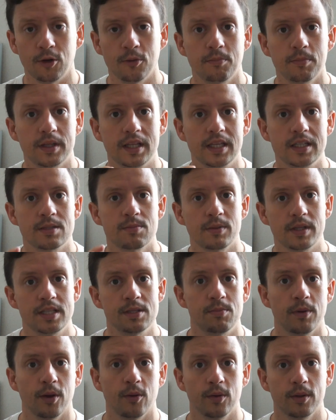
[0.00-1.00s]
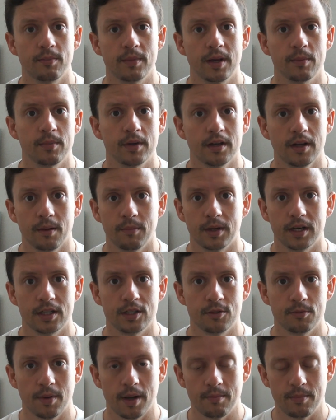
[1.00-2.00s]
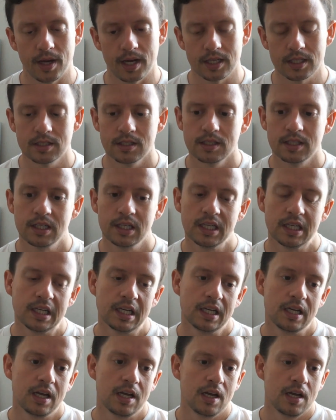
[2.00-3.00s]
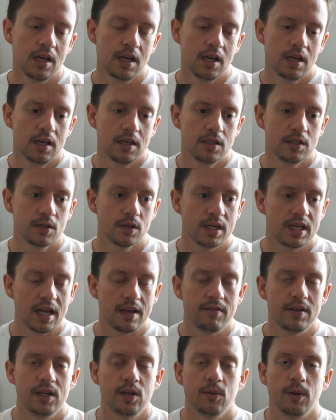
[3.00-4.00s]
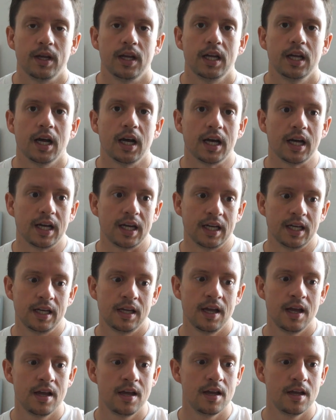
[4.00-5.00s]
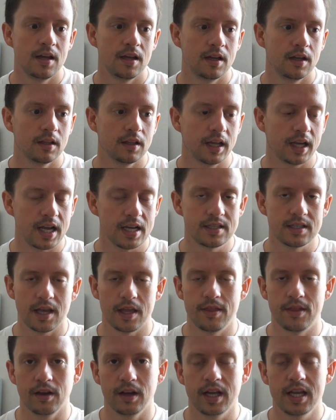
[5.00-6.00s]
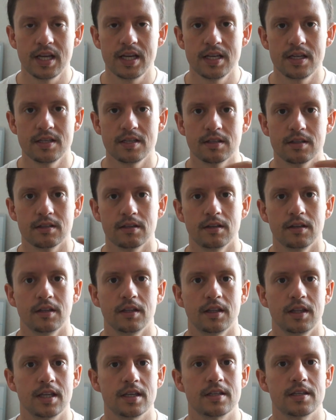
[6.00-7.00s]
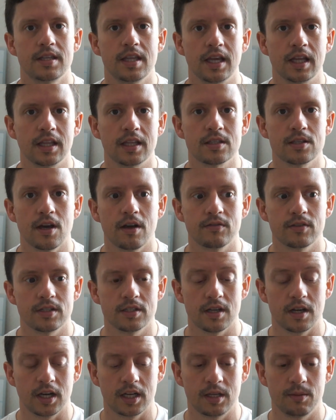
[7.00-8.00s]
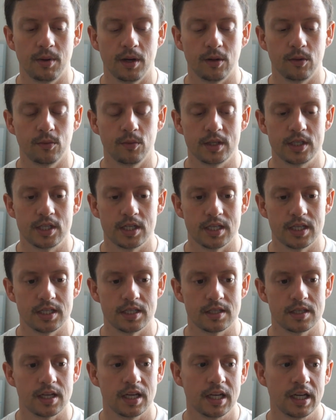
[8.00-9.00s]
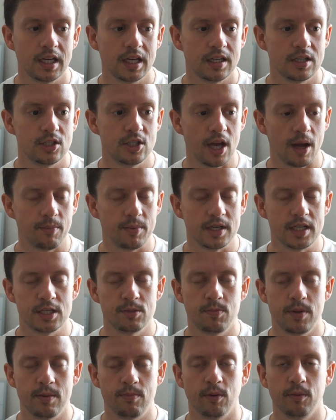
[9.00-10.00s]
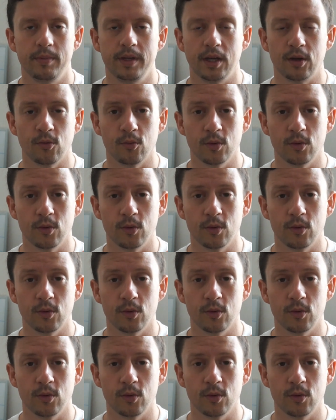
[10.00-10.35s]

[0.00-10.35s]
please bear with me. I'm going to do my best. So to dive into it, like I said, there is this thing that's often talked about, which is Japanese people being